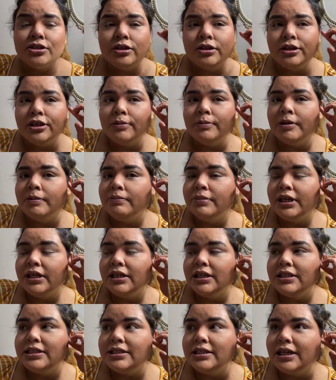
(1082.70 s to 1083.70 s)
human being.
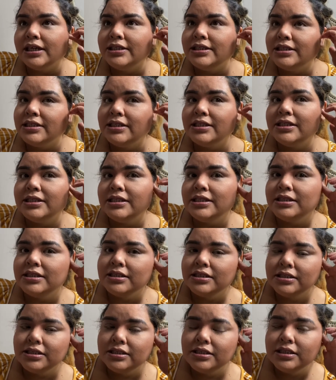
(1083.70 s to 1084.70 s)
It's not just,
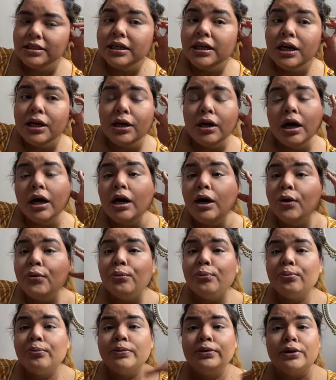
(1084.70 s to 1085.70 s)

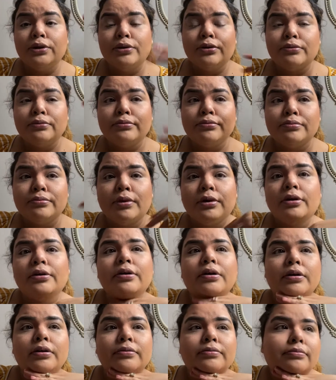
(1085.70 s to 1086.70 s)

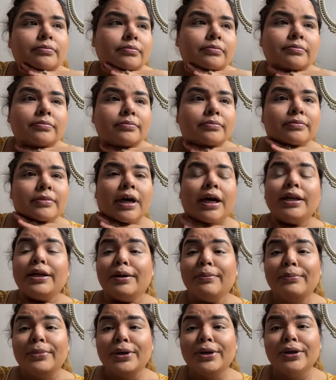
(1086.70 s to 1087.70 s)
a
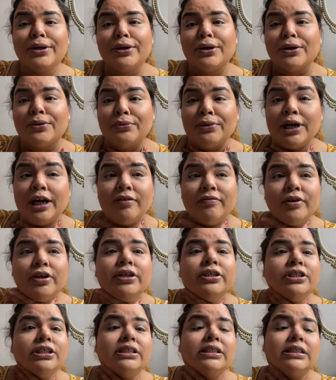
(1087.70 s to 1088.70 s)
number or whatever,
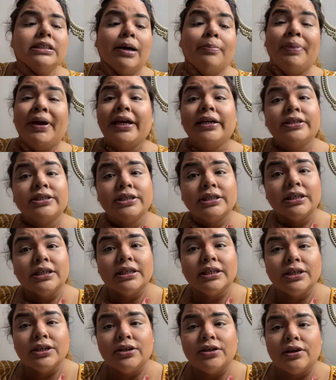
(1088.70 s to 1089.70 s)
just a
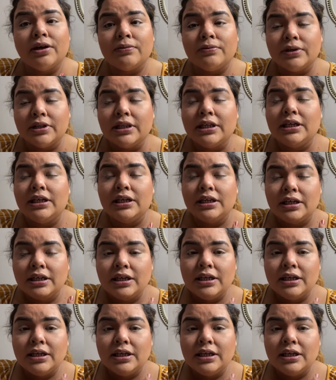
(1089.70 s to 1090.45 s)
patient. I really